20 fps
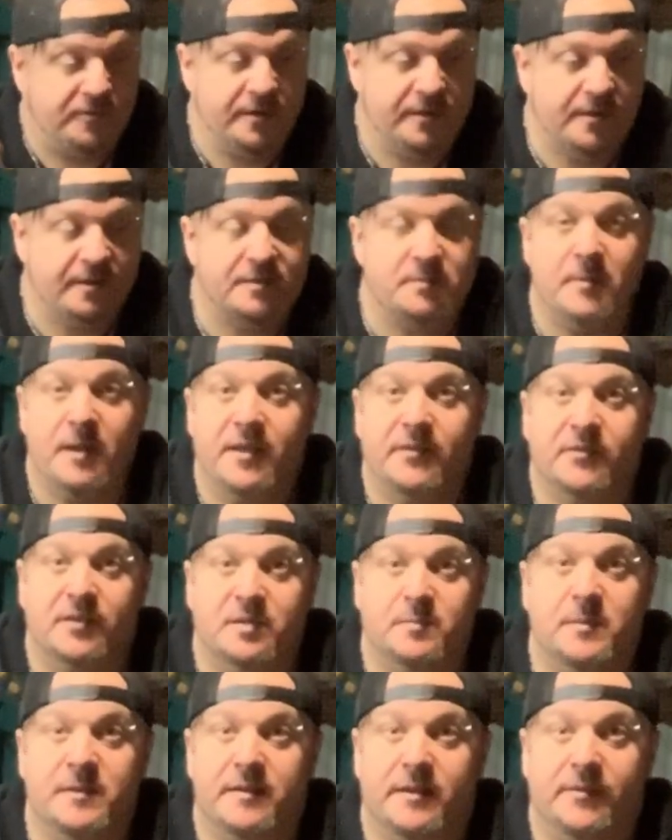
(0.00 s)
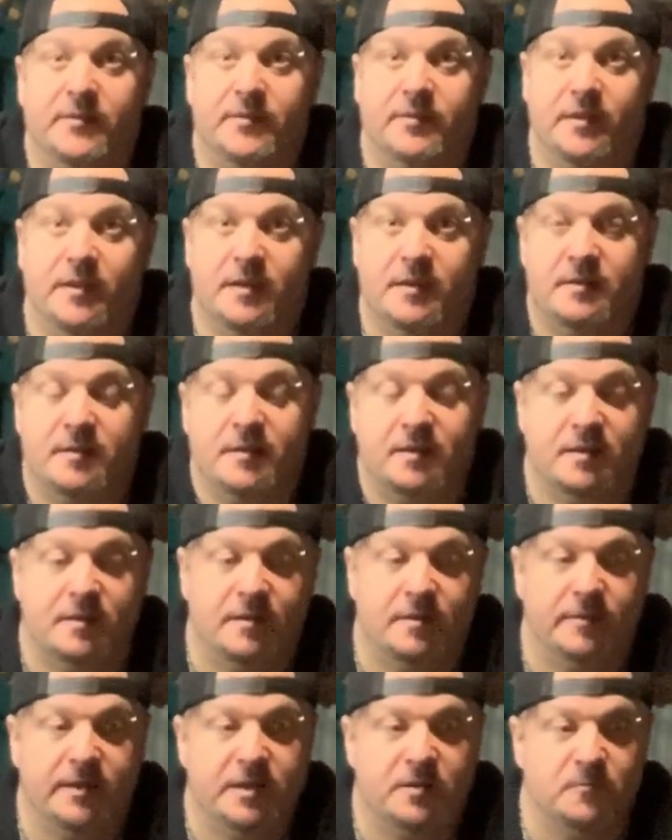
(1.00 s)
Damascus billets, and
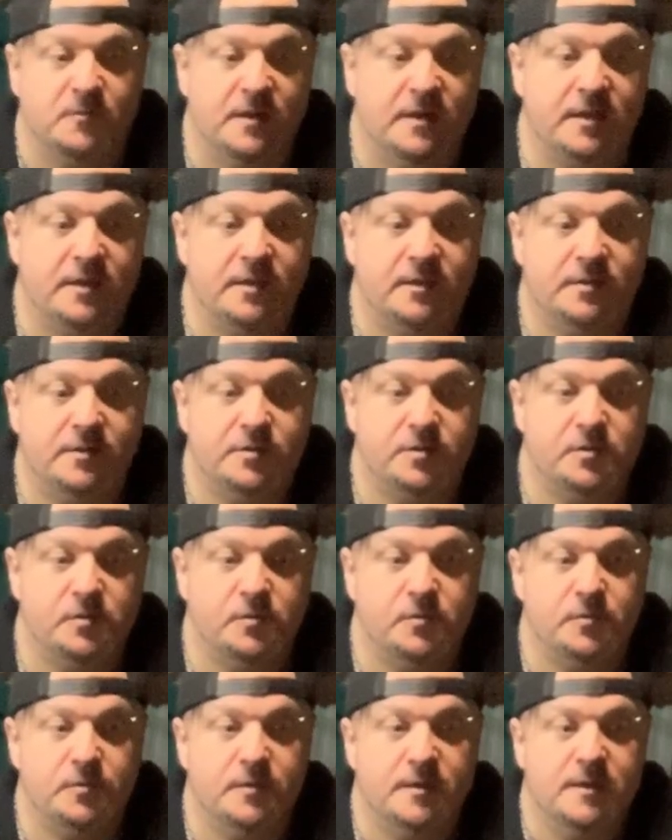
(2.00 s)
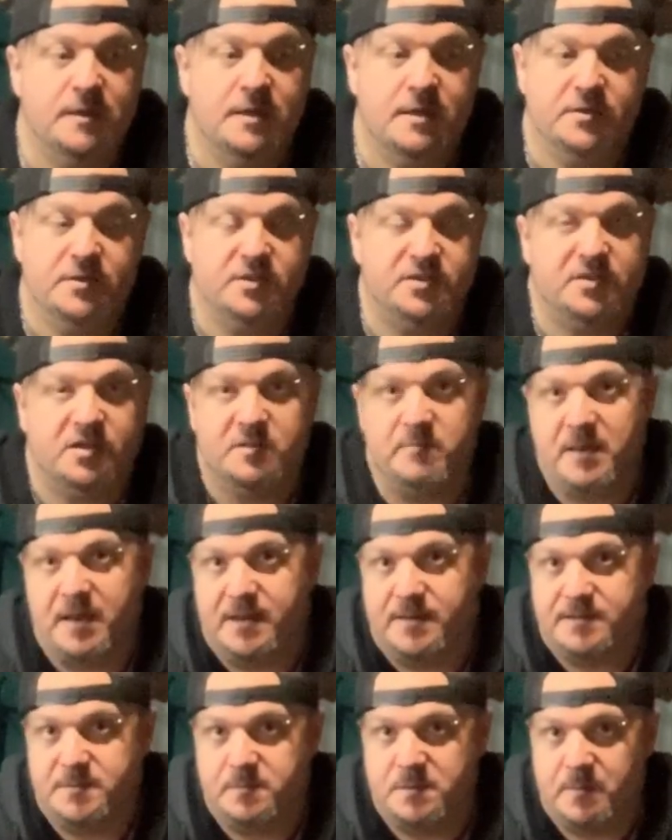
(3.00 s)
I'm getting ready to start
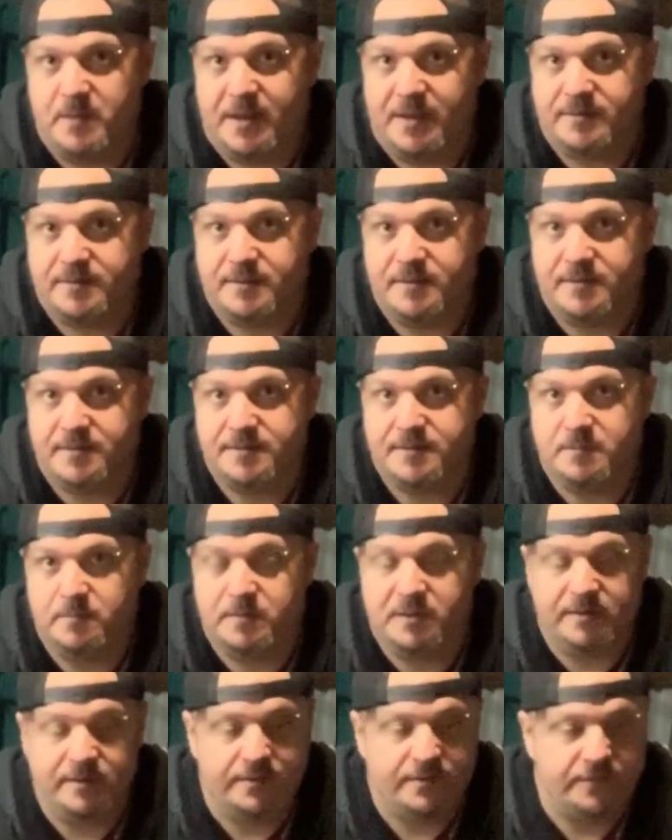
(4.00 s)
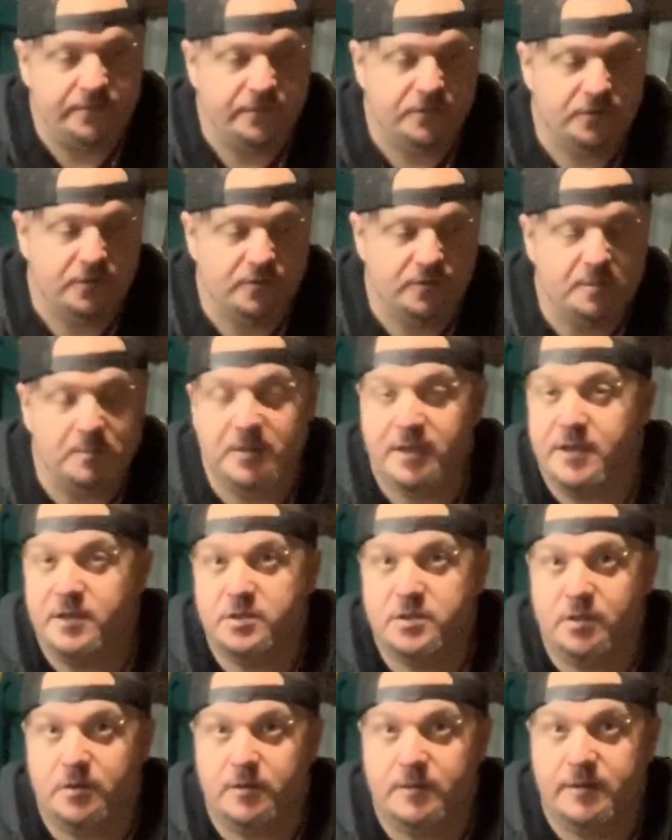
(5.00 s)
making some Damascus billets for the Blade
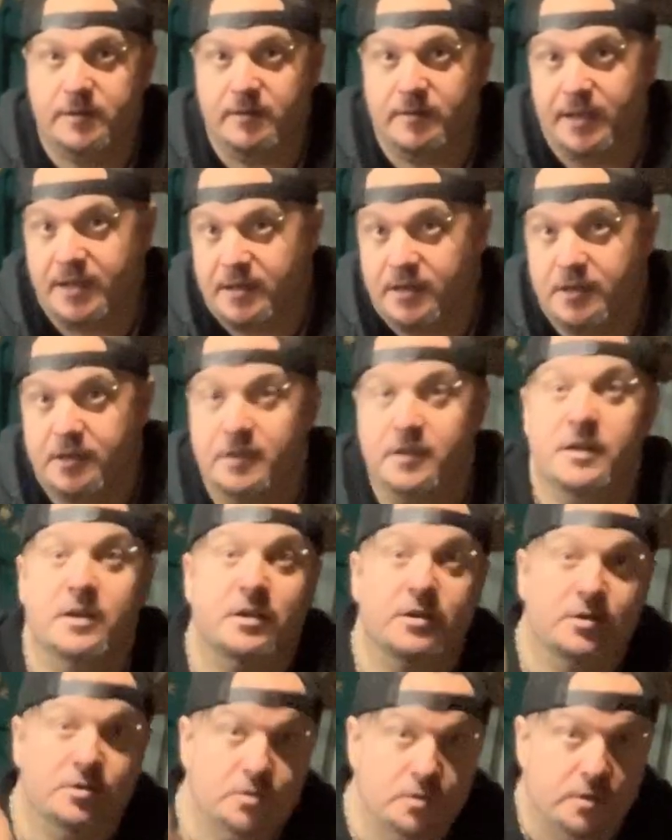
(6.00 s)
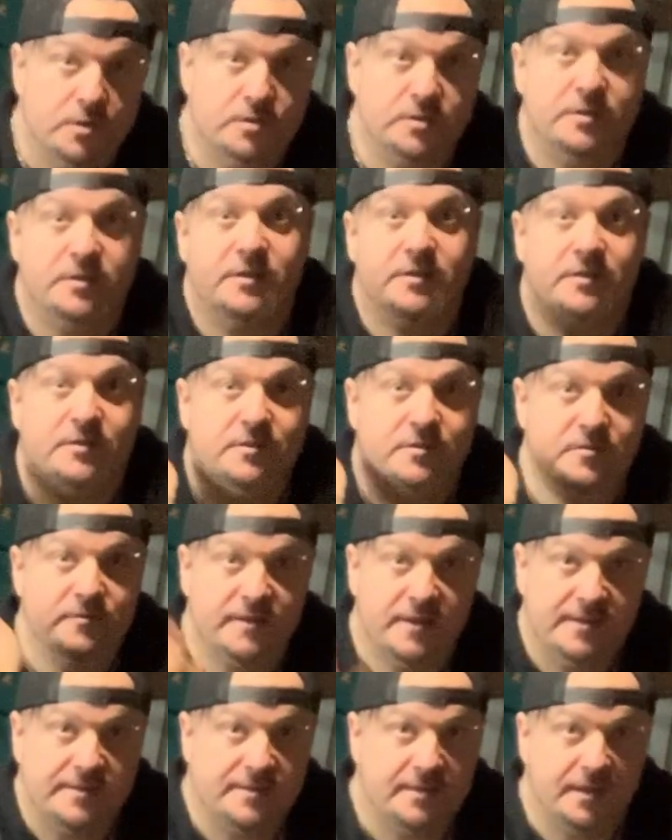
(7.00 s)
Show in Atlanta, Georgia,
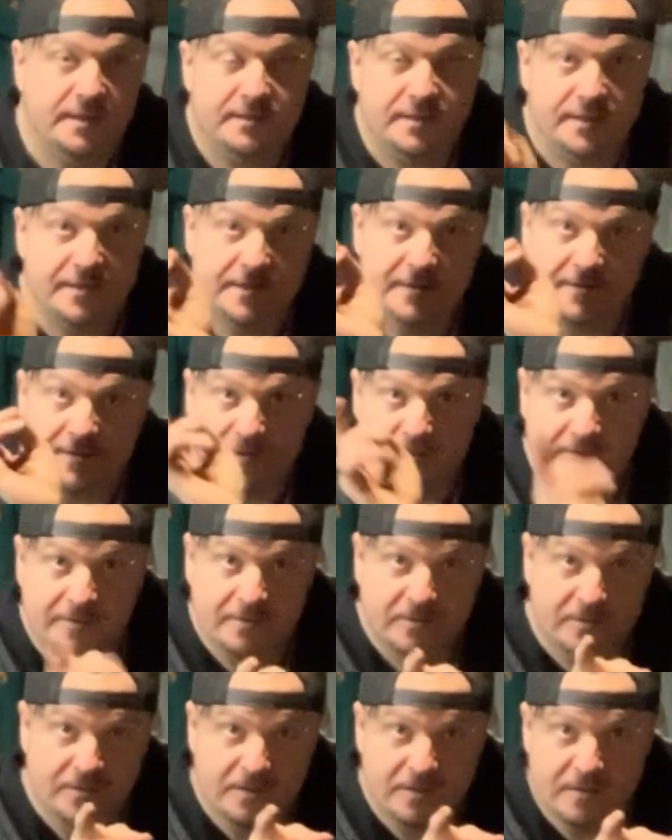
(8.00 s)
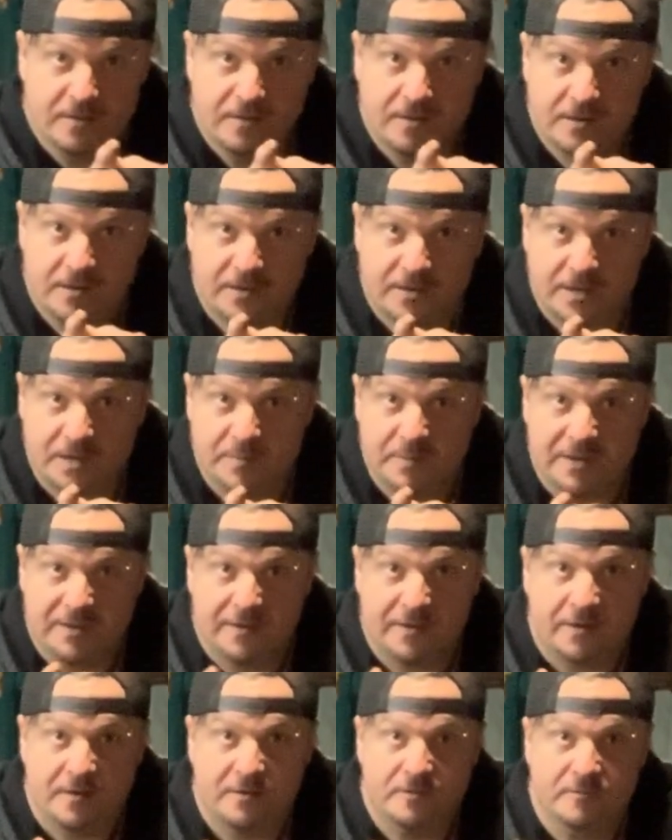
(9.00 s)
2019. Gonna be
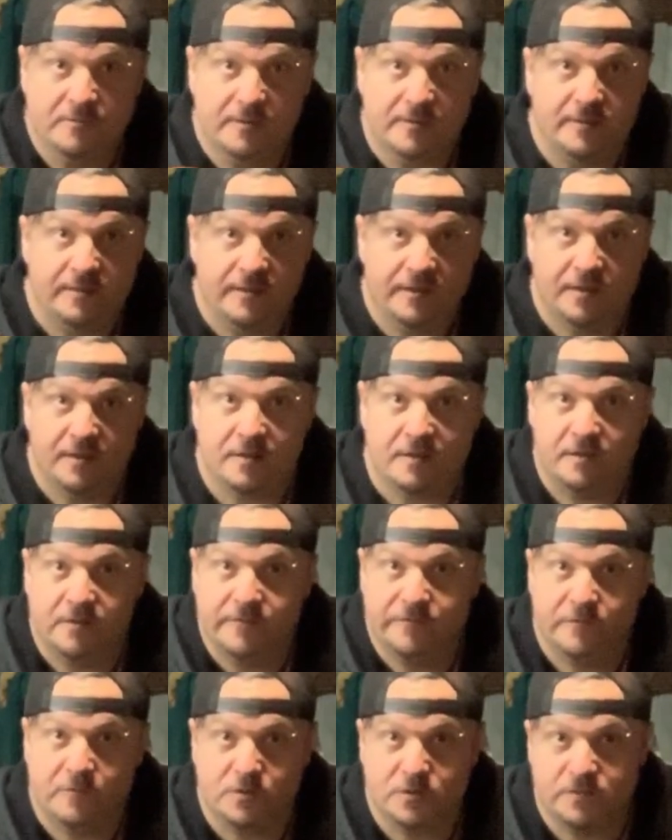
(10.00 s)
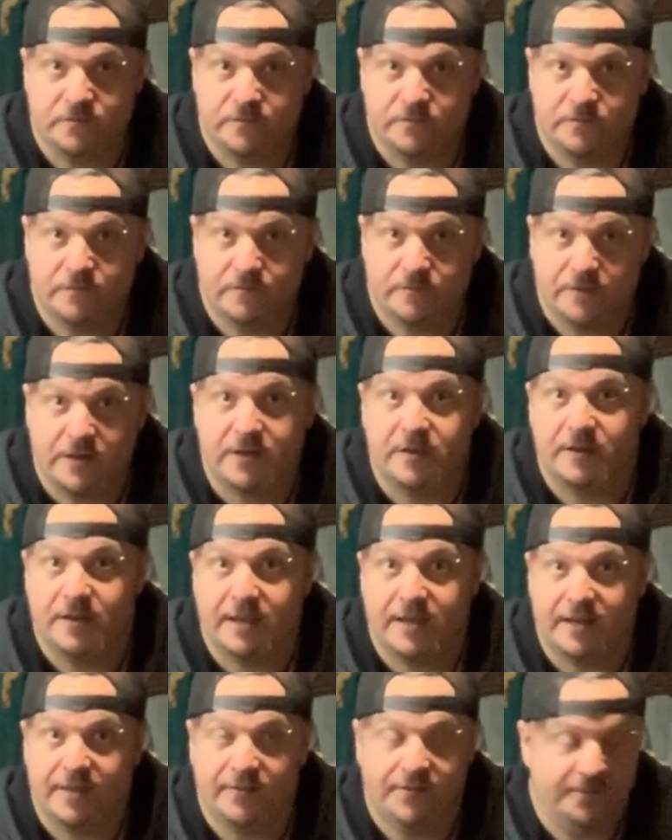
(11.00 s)
there with the other Forge and Fire
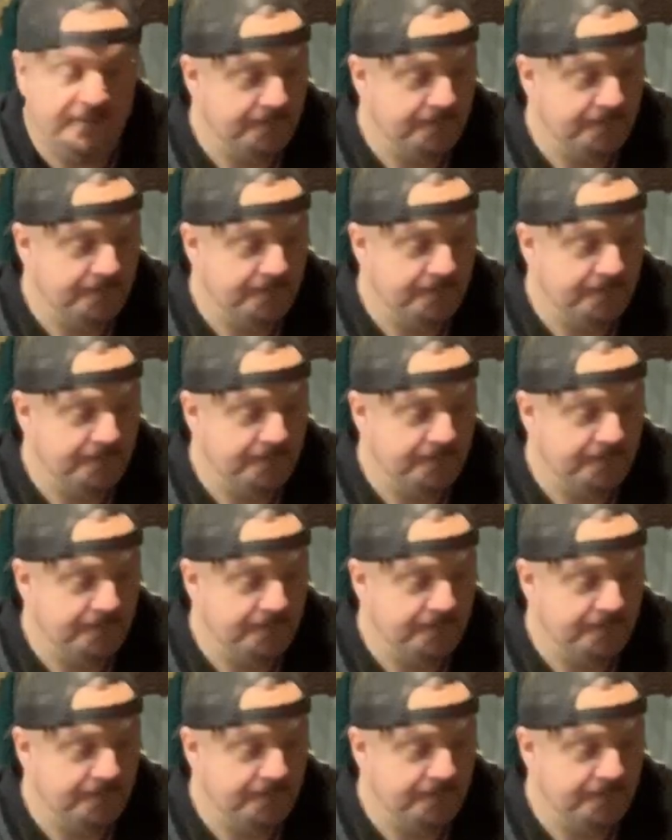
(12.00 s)
guys.